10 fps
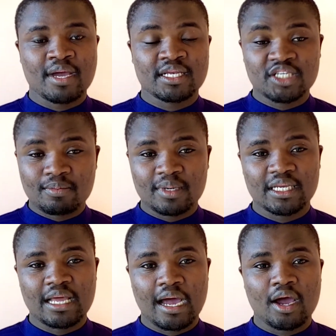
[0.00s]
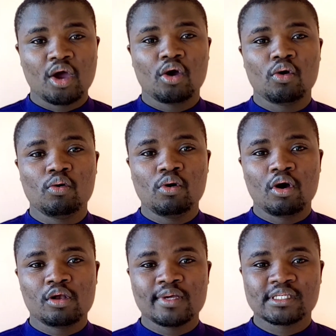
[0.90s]
team leader, who
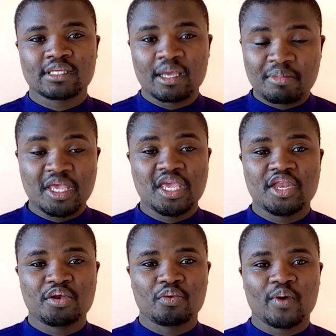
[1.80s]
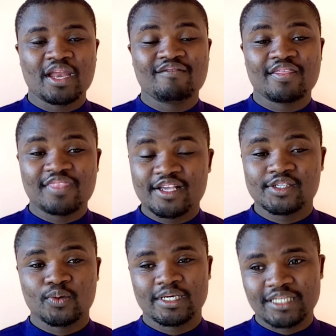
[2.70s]
always came in whenever
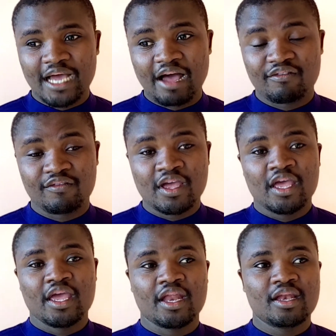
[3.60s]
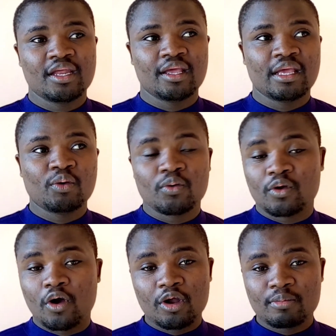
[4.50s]
things were tough, and he would
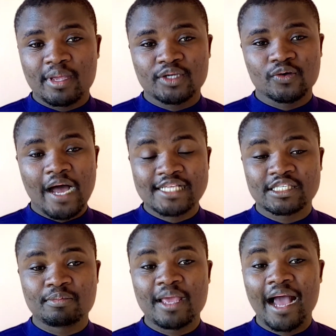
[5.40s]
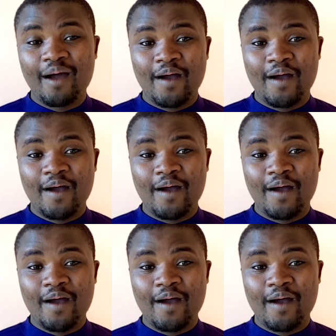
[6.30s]
call me to ask me how